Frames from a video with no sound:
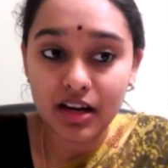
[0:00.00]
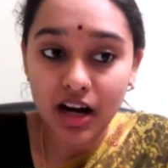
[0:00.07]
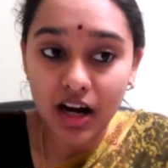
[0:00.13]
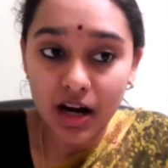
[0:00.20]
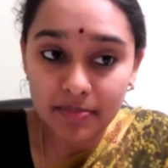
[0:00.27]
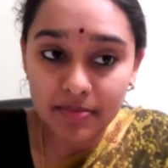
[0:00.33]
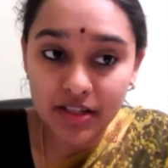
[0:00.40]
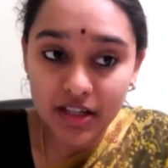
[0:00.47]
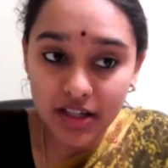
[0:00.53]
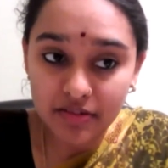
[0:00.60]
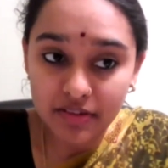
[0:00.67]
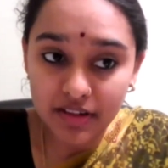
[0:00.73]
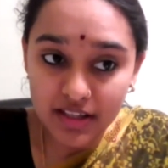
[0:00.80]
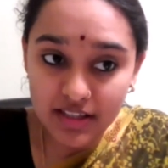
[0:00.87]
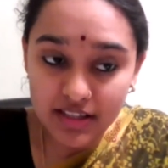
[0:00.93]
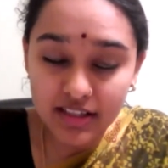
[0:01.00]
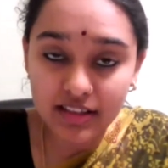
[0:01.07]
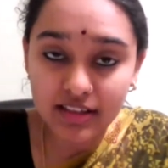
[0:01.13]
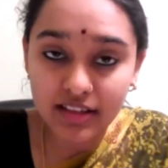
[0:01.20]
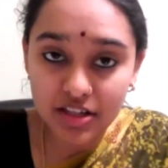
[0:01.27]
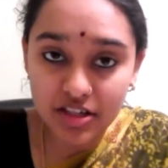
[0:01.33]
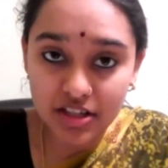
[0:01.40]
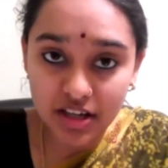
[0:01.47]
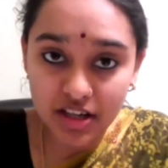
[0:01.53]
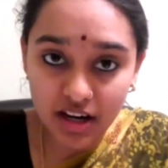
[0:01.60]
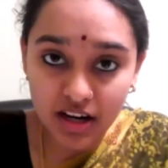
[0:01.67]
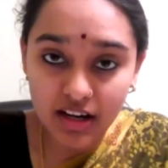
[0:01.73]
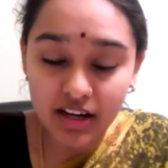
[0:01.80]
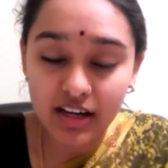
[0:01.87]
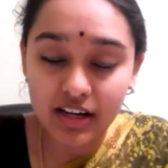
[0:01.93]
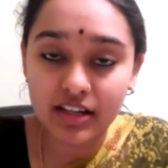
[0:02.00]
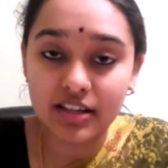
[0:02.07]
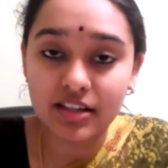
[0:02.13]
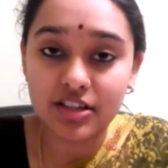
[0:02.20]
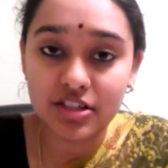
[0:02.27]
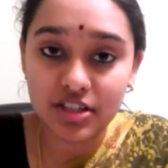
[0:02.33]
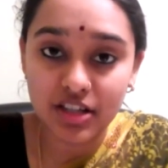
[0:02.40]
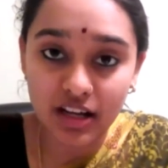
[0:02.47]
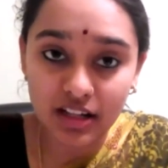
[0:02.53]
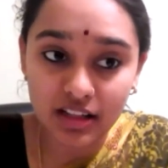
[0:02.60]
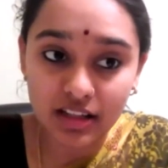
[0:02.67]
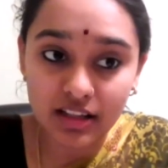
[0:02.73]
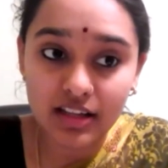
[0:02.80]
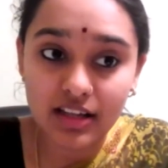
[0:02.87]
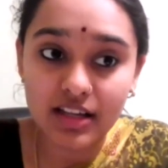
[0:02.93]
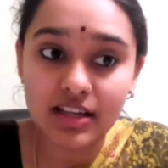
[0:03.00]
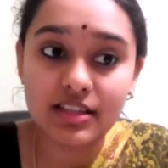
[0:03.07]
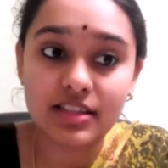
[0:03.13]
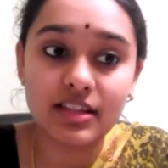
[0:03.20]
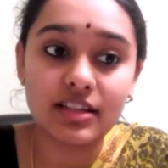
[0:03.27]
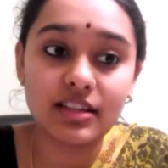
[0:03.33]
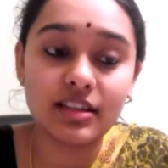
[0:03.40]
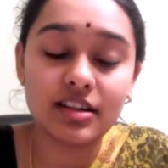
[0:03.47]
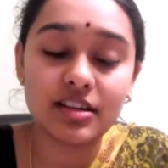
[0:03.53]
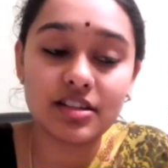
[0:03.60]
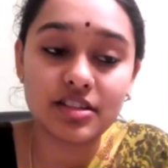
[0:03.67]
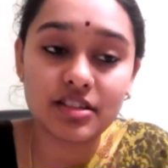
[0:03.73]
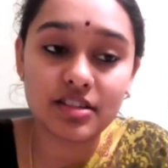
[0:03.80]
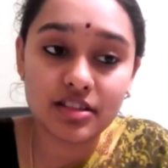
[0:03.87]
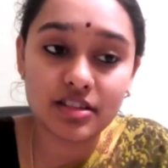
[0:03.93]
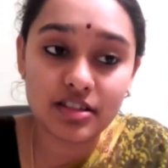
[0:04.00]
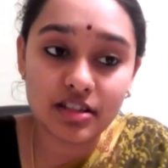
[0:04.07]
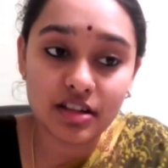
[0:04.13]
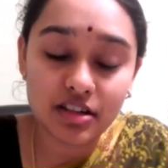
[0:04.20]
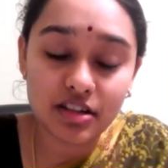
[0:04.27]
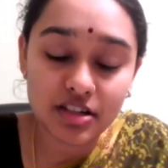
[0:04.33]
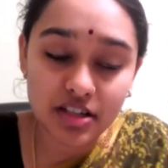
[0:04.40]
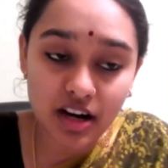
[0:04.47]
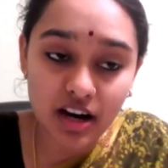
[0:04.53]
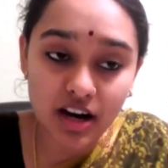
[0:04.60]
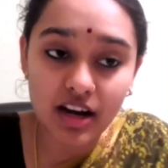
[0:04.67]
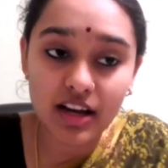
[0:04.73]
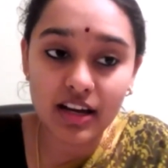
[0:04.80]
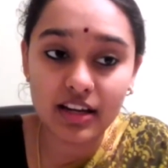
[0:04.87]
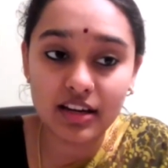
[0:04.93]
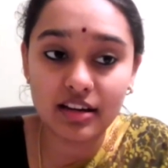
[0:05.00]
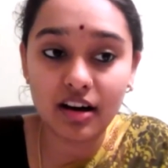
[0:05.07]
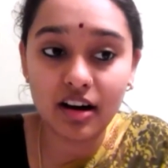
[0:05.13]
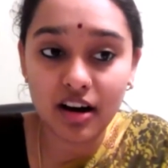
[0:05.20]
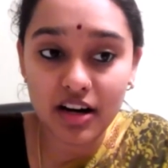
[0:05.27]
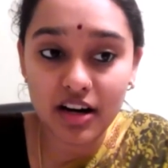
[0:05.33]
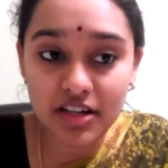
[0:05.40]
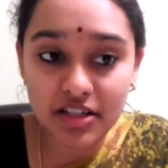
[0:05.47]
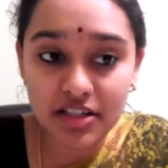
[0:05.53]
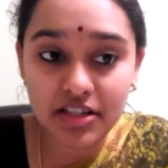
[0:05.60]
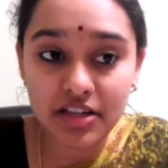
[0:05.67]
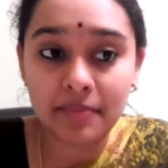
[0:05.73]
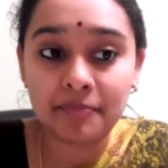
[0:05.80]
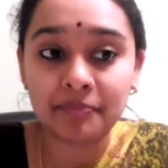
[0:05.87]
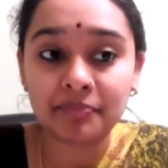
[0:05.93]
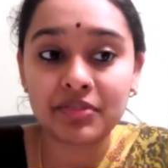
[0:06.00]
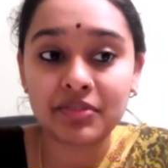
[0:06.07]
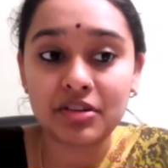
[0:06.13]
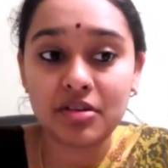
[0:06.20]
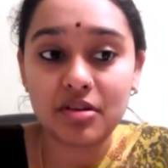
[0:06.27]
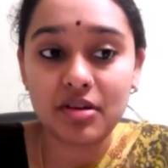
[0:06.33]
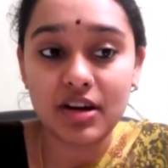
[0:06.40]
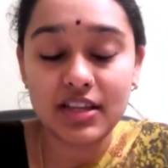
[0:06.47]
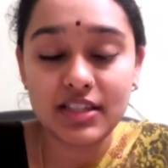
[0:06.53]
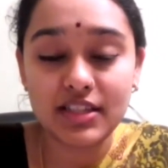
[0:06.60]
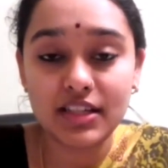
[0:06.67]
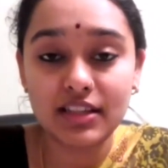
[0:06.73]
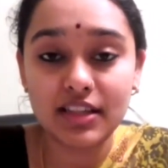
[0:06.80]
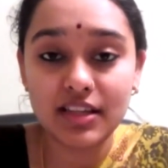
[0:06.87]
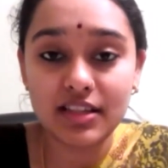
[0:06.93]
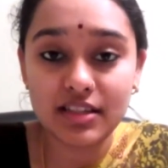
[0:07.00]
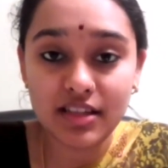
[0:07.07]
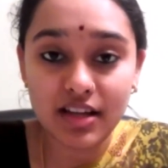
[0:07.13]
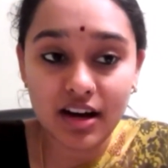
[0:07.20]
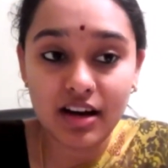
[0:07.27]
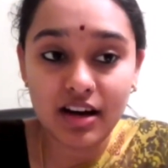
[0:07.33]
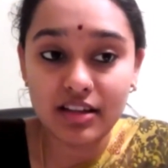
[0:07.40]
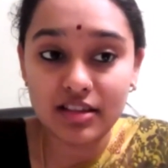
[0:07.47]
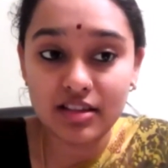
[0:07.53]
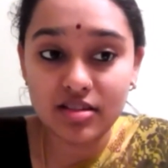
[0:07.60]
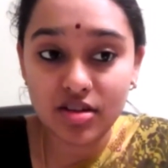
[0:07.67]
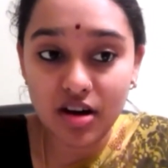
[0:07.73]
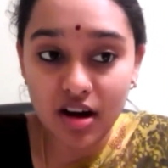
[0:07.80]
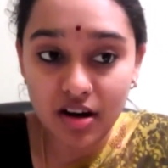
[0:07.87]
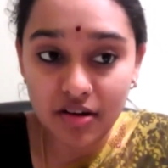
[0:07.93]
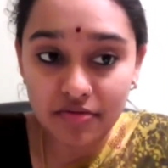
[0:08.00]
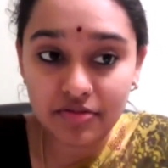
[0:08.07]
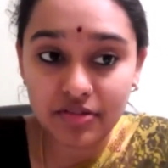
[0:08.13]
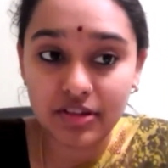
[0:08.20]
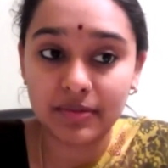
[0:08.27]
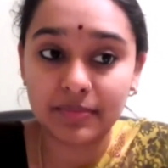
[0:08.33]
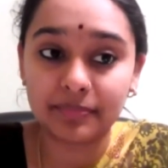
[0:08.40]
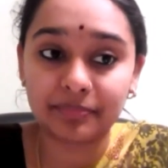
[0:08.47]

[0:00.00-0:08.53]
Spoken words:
Observe, is it the sha in shell? Is it the sha in harsh? Is it the sa in soft?